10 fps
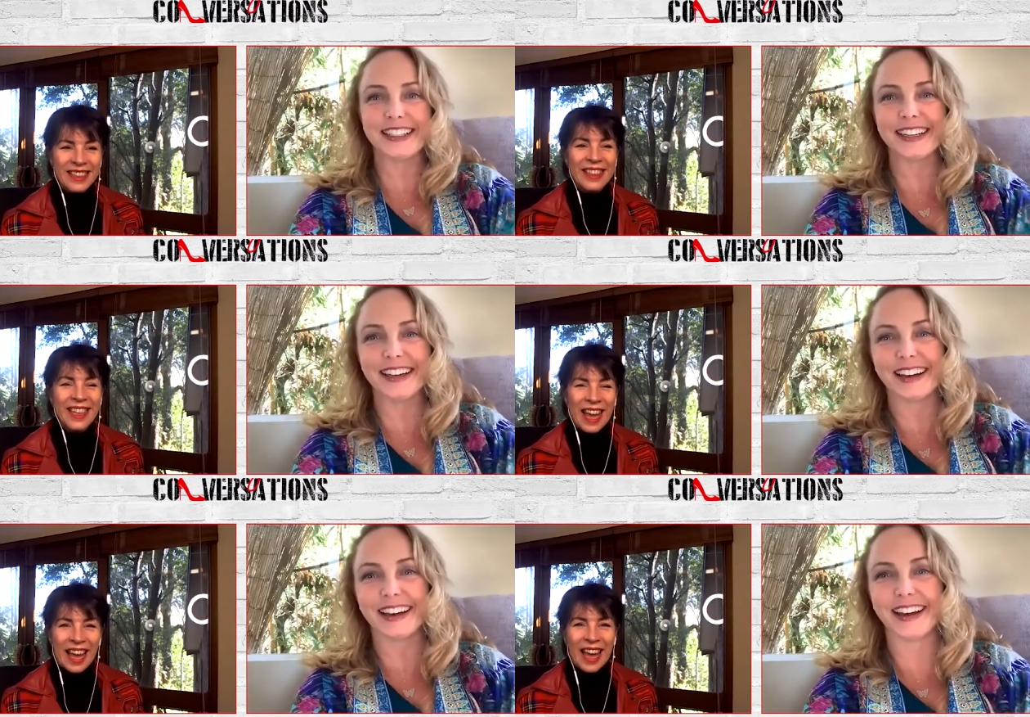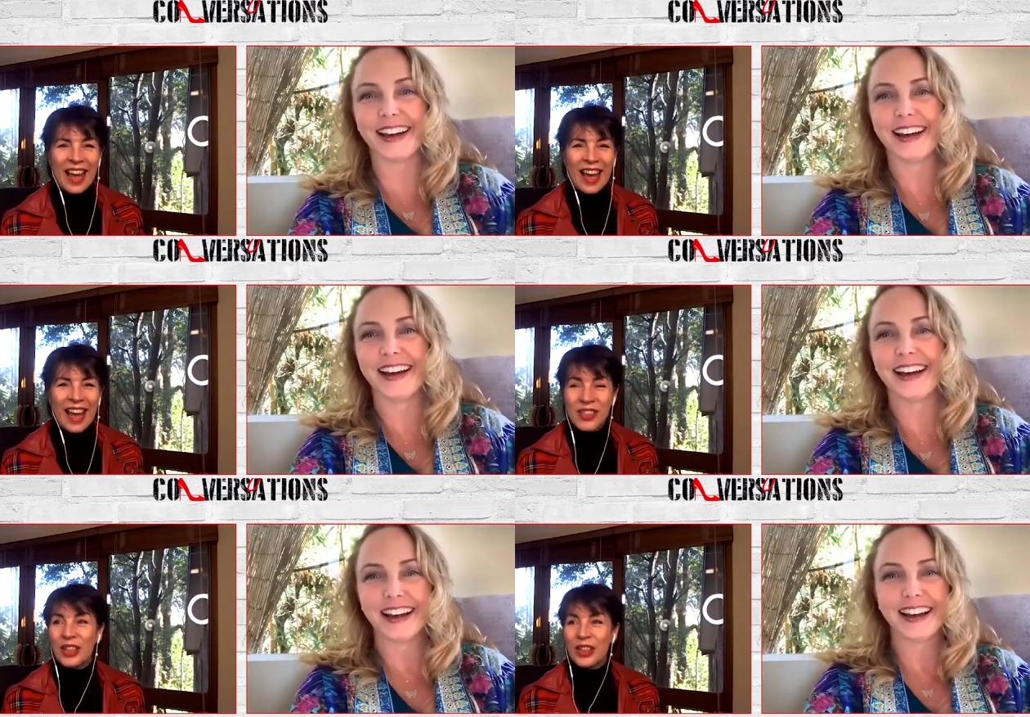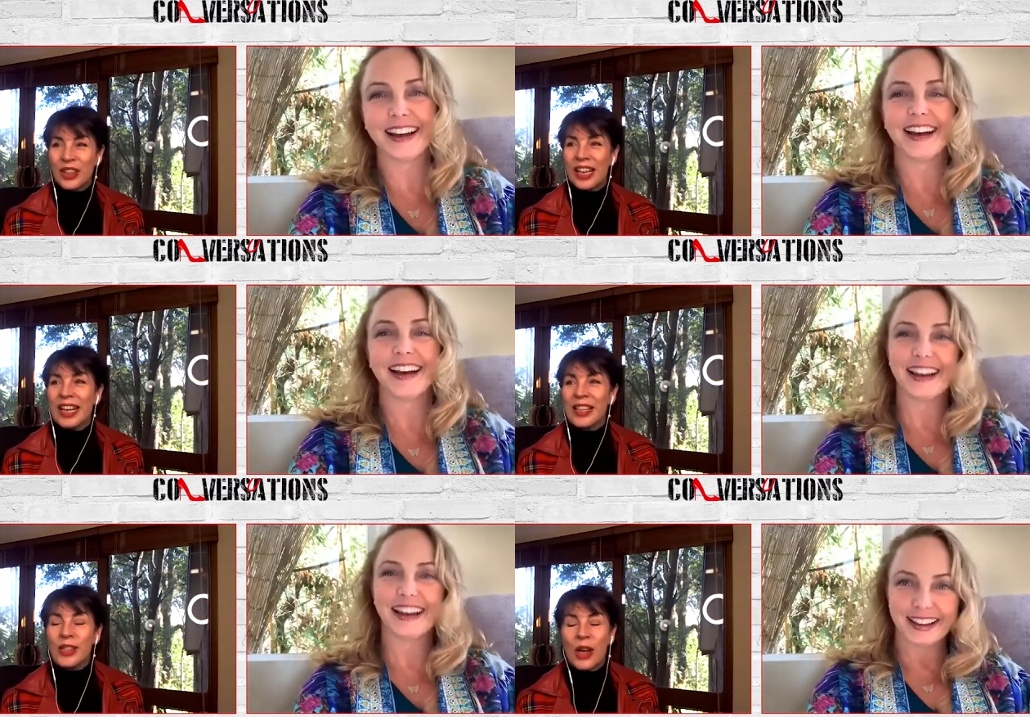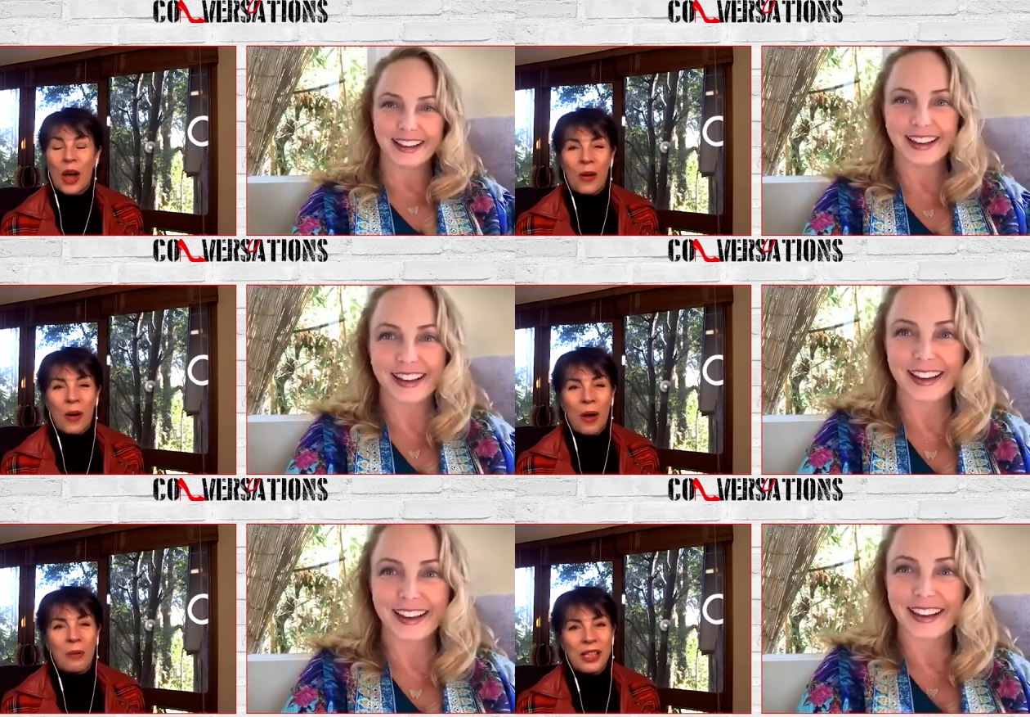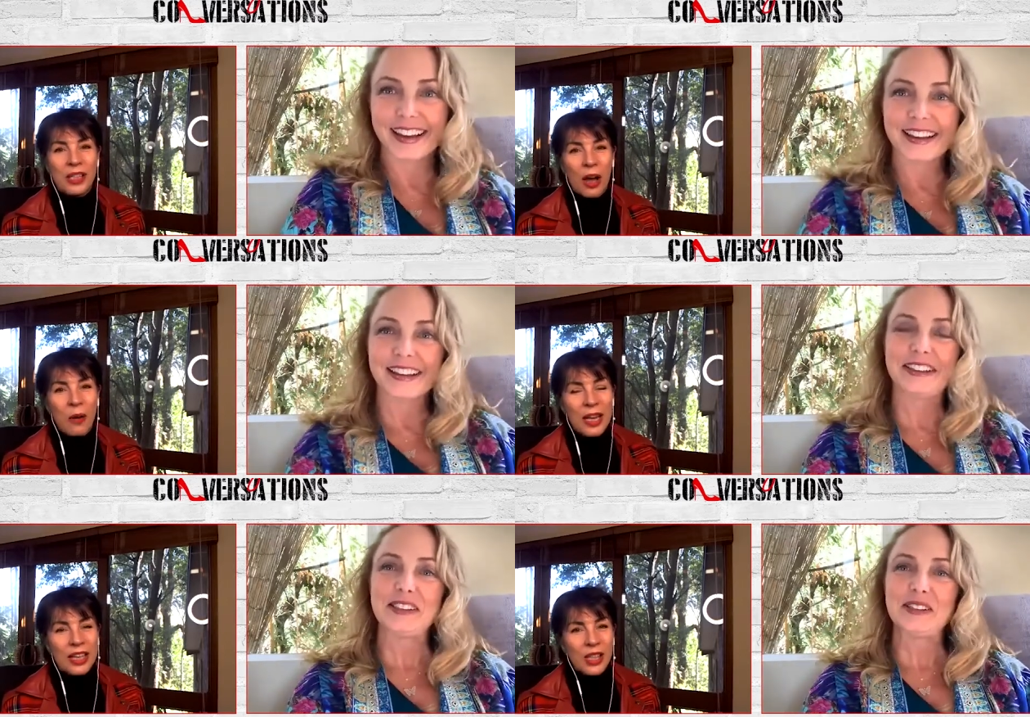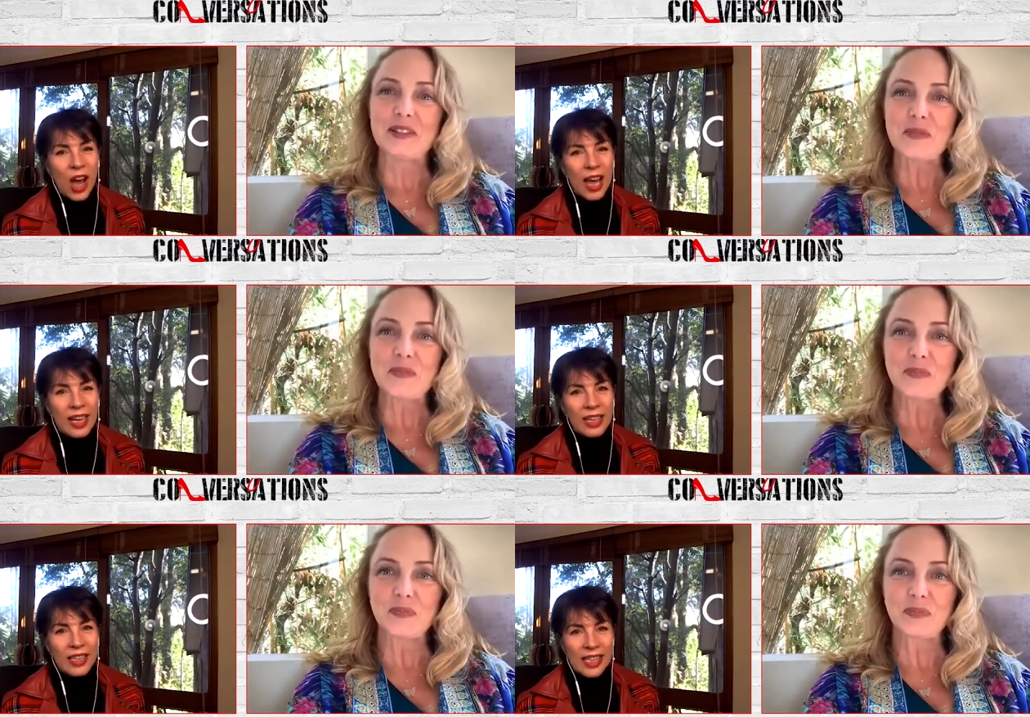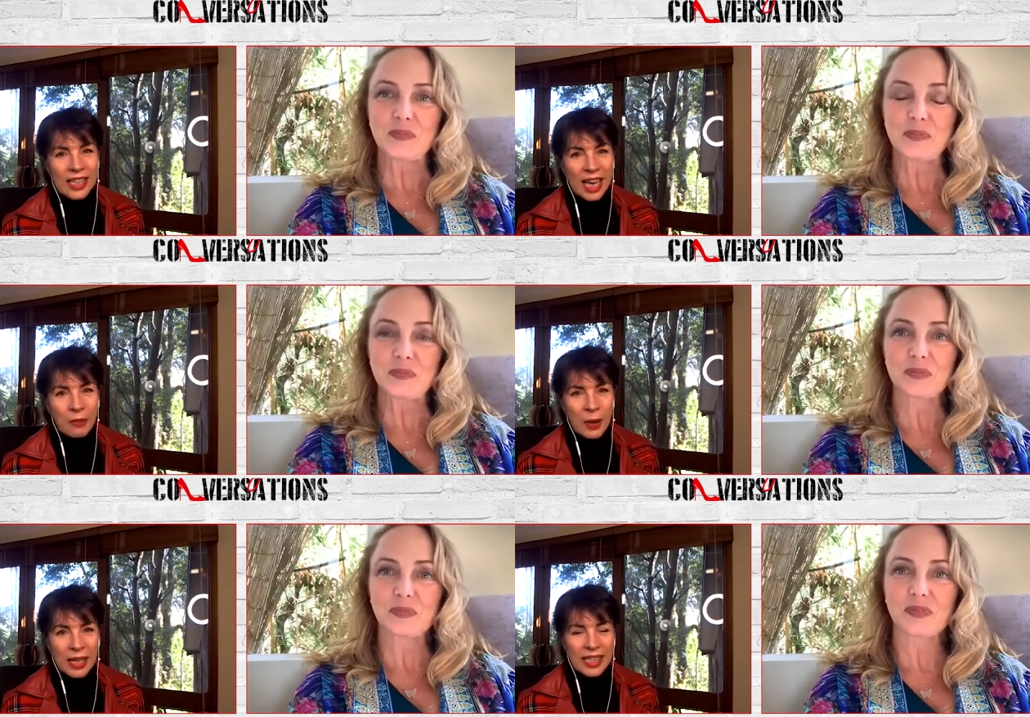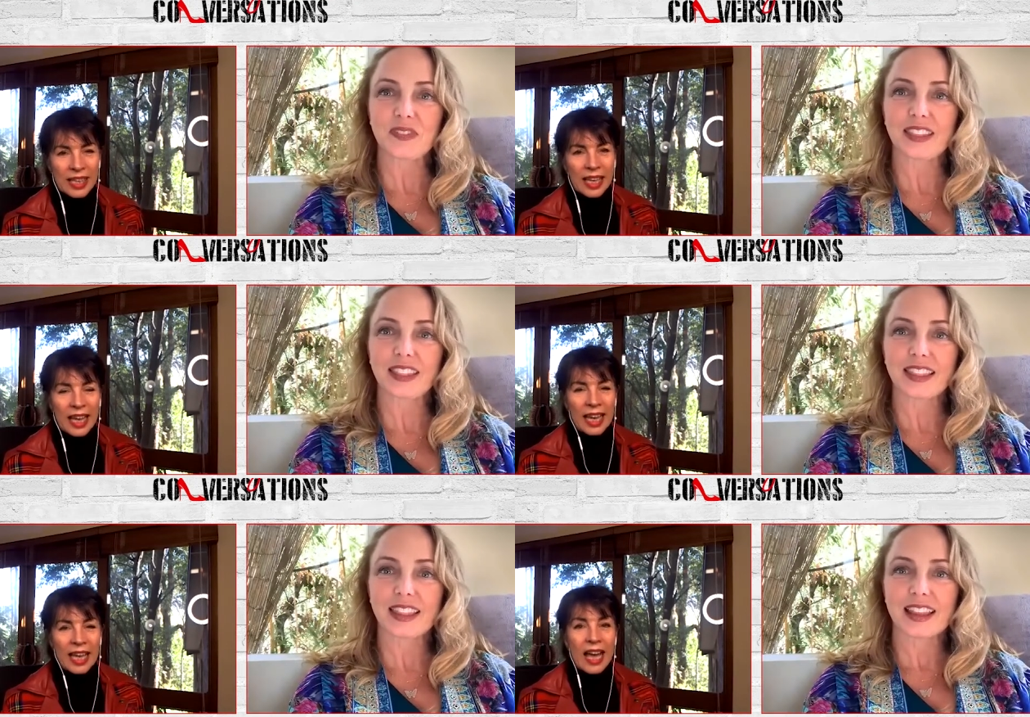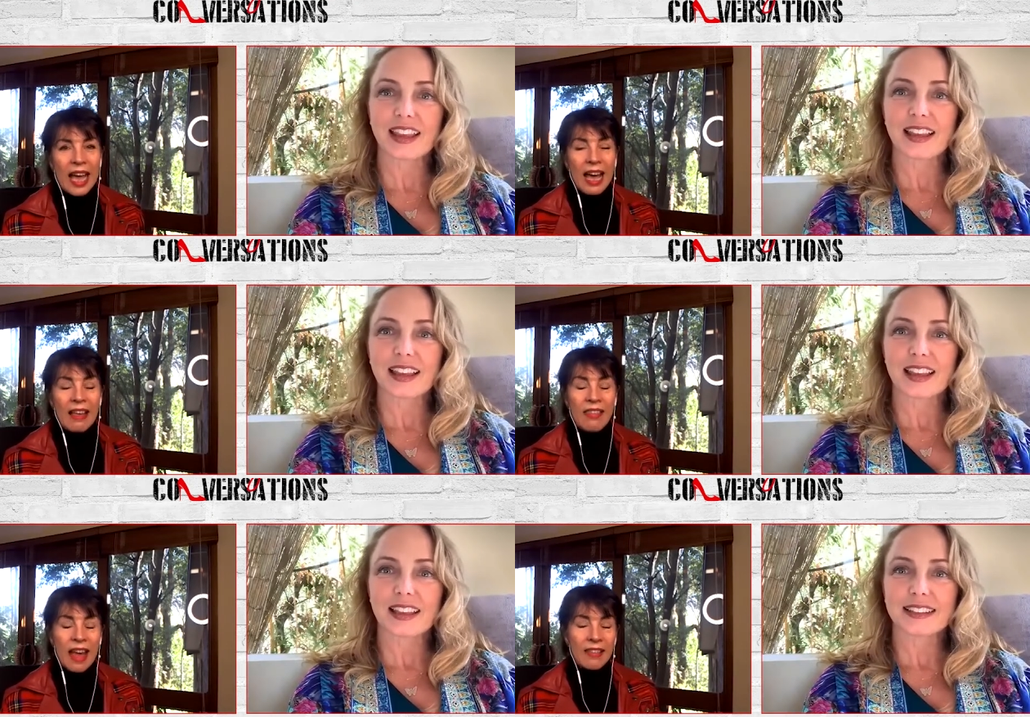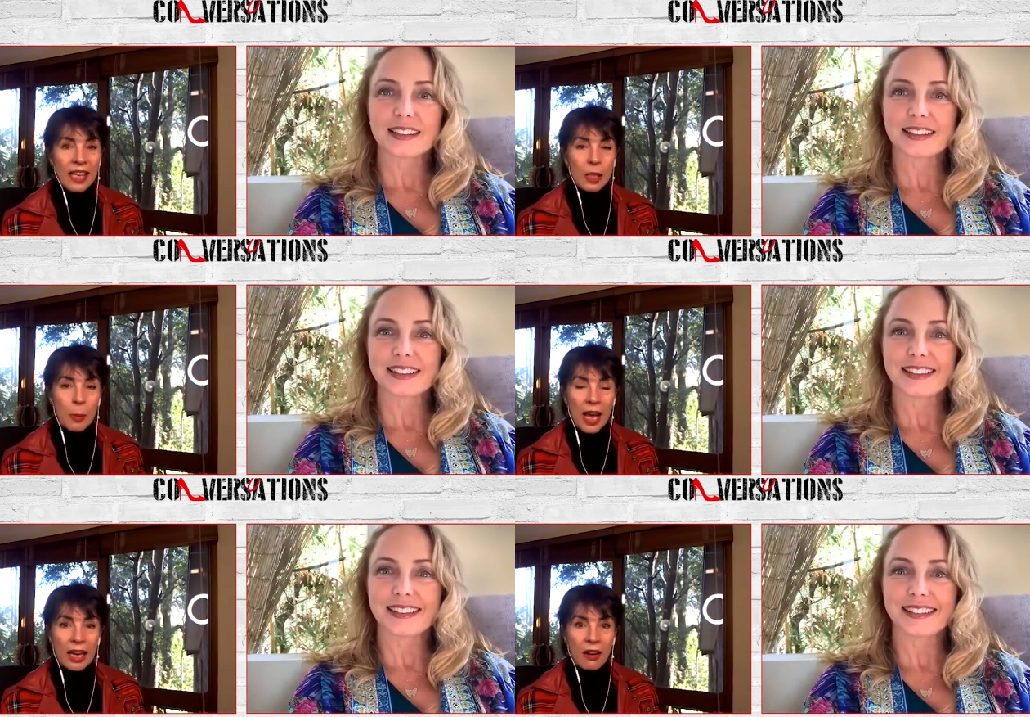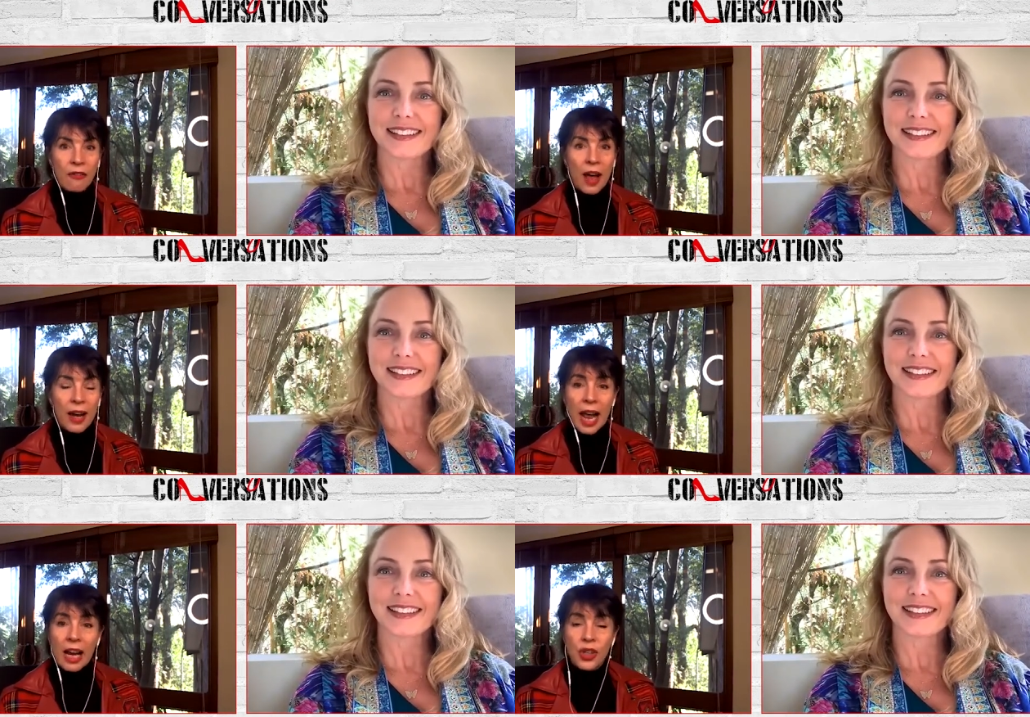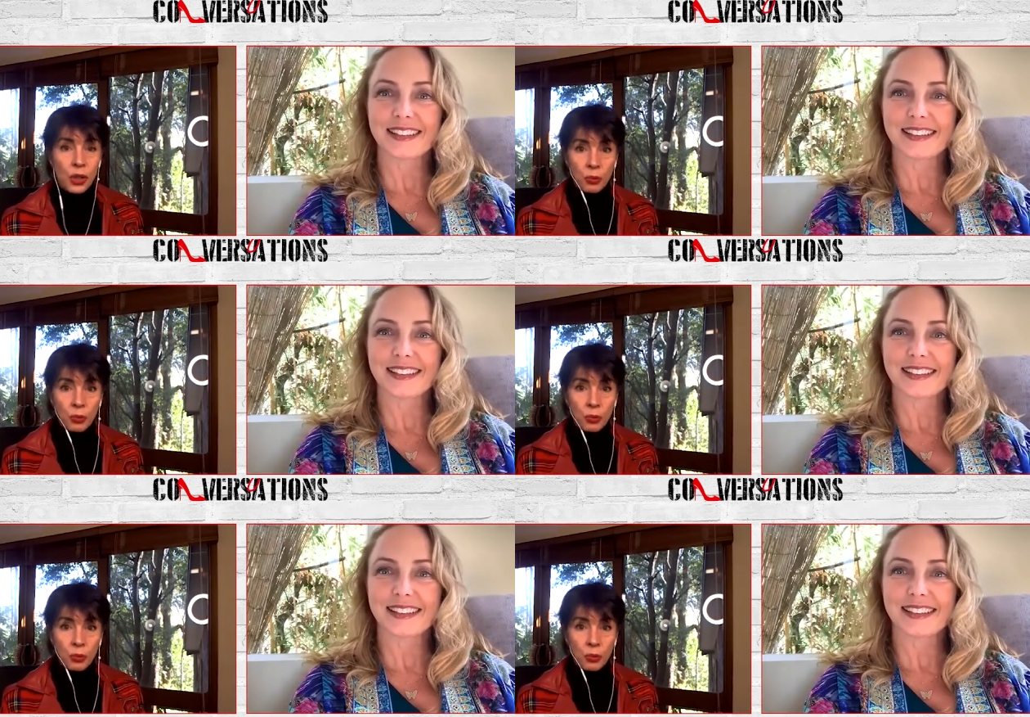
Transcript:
Speaker 1: yeah, absolutely. So I was so excited to see recently that there's been a financial